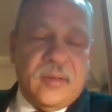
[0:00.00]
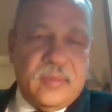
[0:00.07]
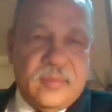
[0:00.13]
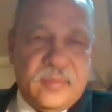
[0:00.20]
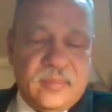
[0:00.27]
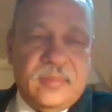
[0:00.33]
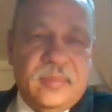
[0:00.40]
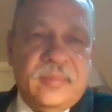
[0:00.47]
or
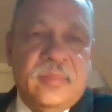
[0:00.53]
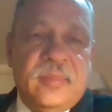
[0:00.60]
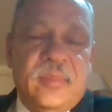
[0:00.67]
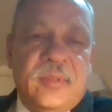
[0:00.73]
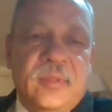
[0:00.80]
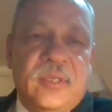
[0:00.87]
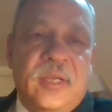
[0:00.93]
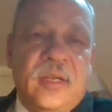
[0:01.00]
a
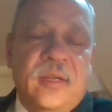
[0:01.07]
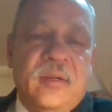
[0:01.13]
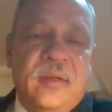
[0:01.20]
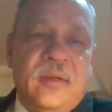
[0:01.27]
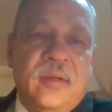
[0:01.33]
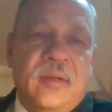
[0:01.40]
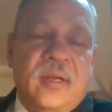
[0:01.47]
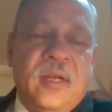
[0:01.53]

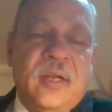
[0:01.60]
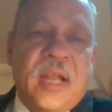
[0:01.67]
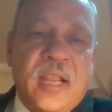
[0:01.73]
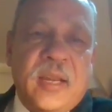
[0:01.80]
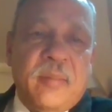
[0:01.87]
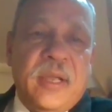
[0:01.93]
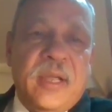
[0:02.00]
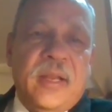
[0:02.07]

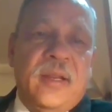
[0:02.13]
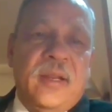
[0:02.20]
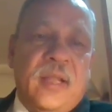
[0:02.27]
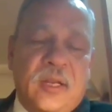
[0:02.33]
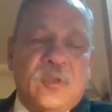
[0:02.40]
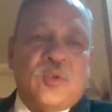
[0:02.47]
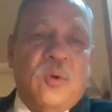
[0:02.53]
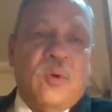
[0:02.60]
lineman
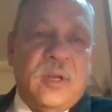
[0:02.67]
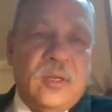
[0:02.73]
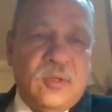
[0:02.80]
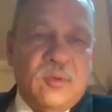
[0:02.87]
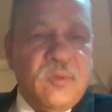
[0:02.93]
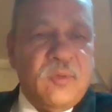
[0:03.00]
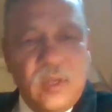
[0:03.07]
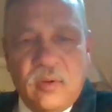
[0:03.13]
and so on
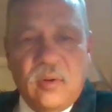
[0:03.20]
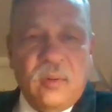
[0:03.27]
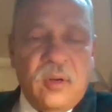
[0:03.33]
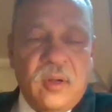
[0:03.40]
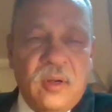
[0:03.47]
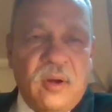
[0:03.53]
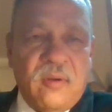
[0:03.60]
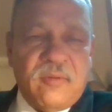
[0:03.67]
and so forth. They've got
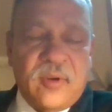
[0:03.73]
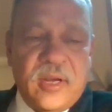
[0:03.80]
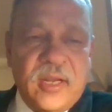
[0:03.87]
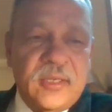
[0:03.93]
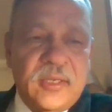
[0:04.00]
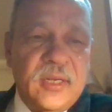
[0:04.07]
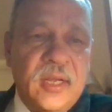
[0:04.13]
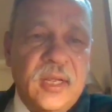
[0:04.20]
a lot of
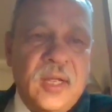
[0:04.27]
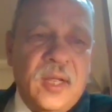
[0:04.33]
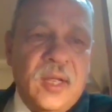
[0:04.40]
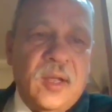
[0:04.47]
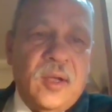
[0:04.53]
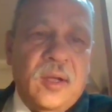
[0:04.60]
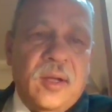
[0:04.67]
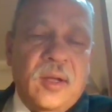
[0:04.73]
trades.
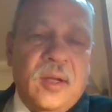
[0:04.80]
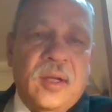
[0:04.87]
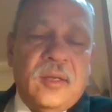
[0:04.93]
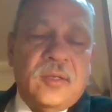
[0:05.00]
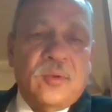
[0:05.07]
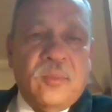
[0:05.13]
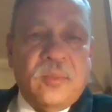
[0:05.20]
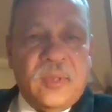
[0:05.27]

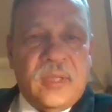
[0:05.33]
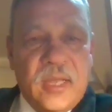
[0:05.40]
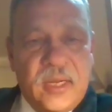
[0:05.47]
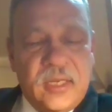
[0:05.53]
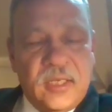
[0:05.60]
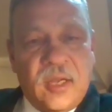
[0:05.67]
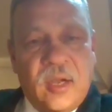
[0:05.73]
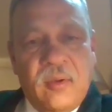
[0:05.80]
So
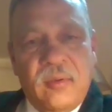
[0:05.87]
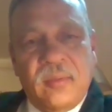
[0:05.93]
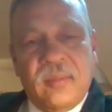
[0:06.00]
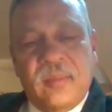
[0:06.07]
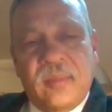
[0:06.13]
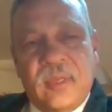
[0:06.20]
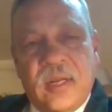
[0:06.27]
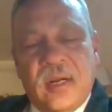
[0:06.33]
that is
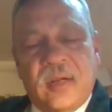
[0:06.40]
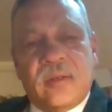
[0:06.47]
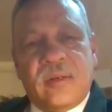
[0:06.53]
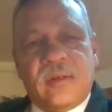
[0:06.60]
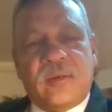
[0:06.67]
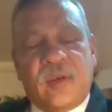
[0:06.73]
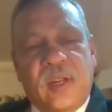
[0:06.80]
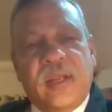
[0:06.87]
how there
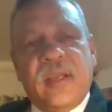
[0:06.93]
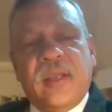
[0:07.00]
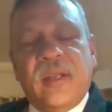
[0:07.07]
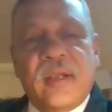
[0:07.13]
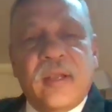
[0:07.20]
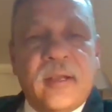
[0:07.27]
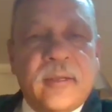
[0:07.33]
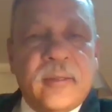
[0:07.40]
are
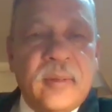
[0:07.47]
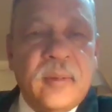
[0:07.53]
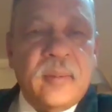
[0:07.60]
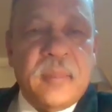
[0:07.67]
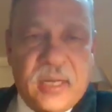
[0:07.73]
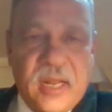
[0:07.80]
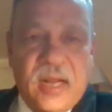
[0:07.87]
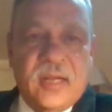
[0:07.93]
training
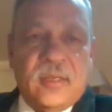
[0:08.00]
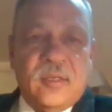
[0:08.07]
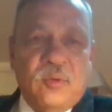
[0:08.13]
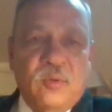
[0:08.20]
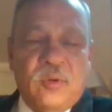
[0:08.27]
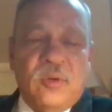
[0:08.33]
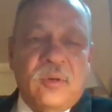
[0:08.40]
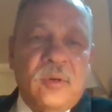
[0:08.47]

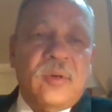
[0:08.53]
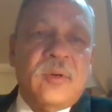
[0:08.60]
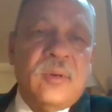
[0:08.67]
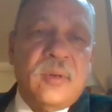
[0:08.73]
battalions who